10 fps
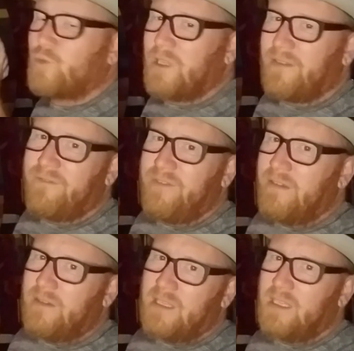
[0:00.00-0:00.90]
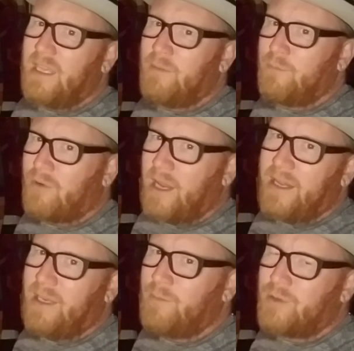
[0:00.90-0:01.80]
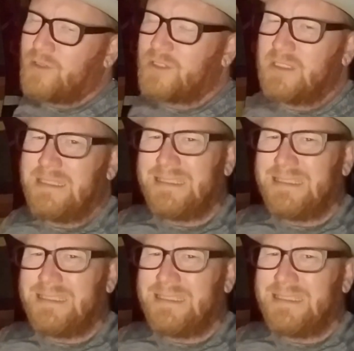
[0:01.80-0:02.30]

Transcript: really vivid and bright in person.